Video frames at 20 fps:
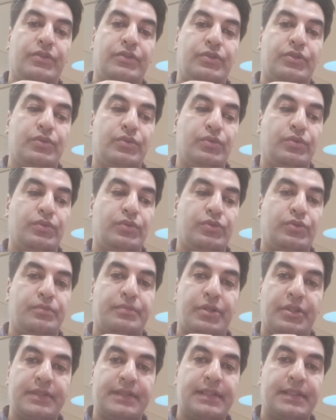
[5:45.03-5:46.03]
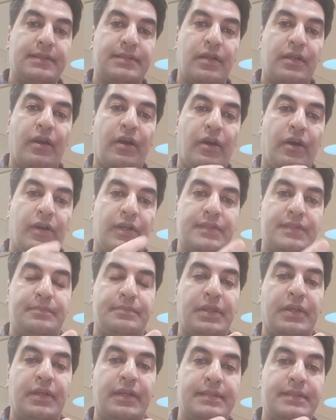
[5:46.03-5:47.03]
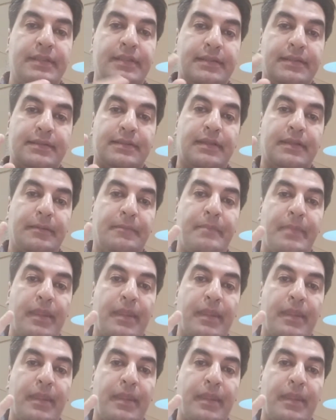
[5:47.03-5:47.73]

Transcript: to to present us because he is a,